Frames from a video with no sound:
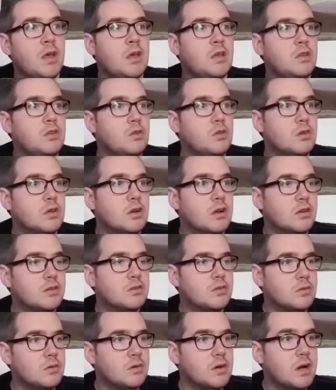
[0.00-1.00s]
You could
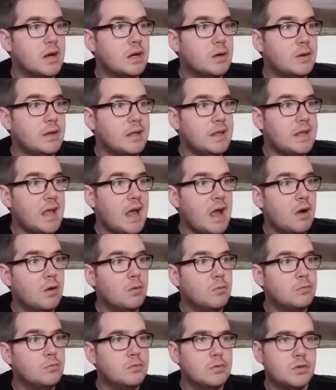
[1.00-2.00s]
also narrow it
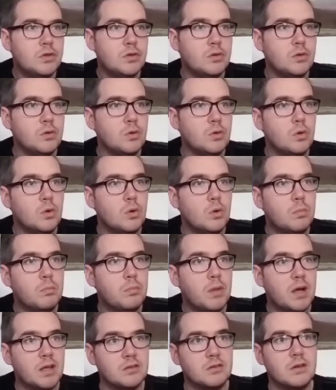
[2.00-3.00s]
down to
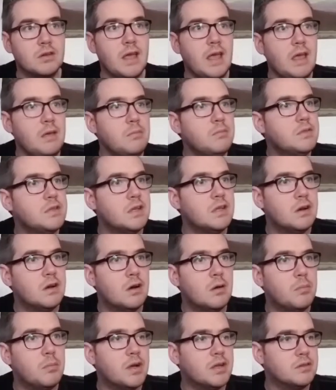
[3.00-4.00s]
puzzle games and
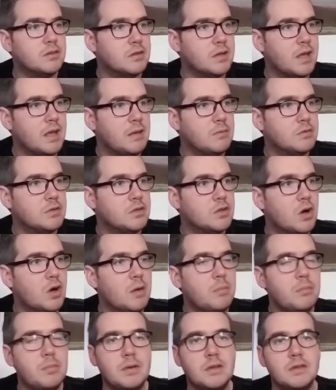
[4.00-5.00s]
all puzzle games show
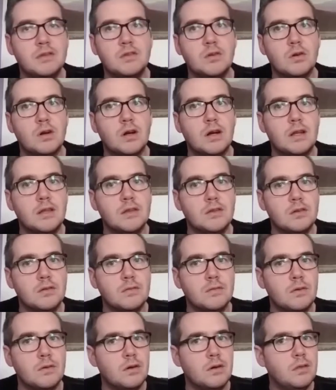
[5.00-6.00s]
up, and so on and so forth.